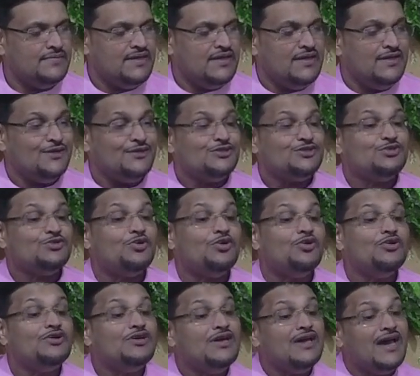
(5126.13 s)

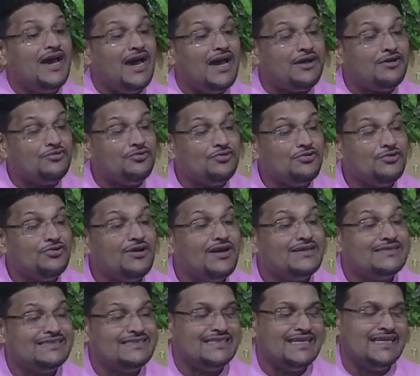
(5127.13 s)
So Akrura
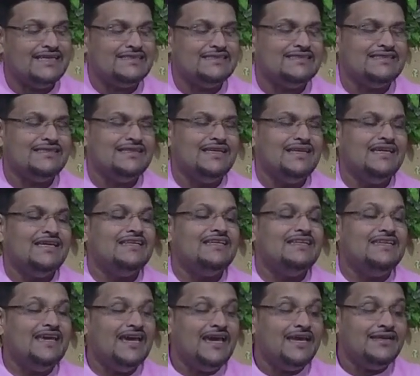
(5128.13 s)
says,
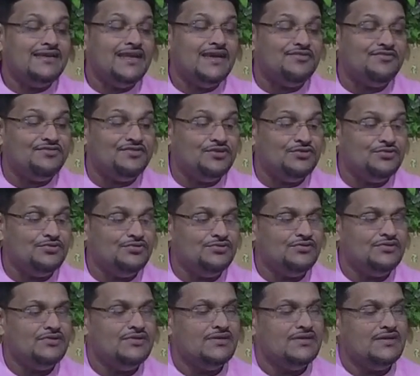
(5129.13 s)
dear nephew,
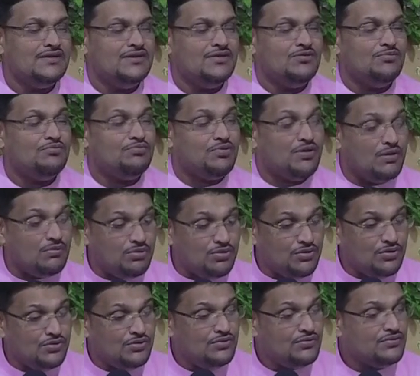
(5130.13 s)

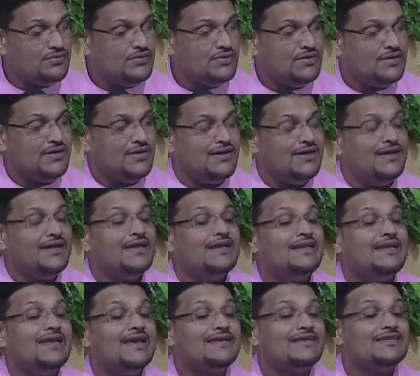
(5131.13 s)
Prabhu,
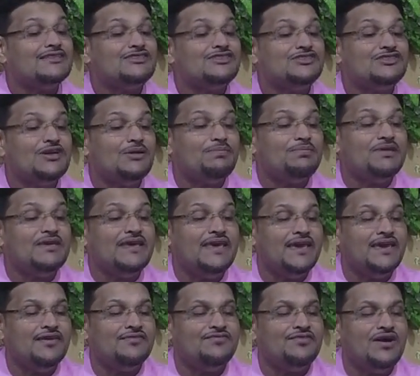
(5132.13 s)
let us stop
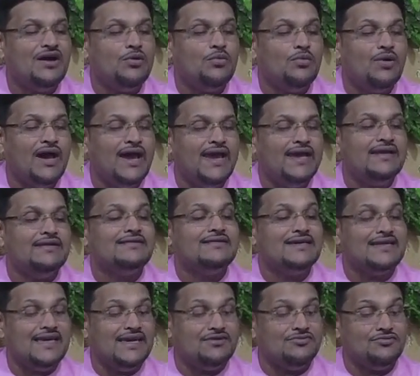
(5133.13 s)
here for a while to
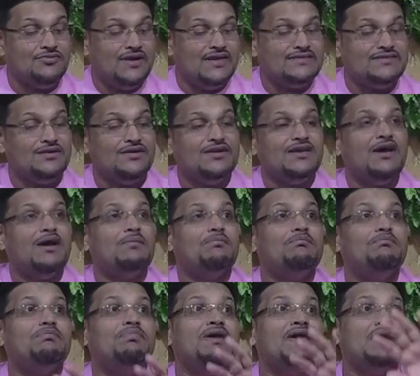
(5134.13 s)
get rest on a
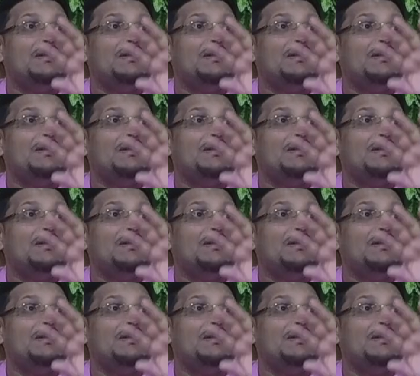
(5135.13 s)
big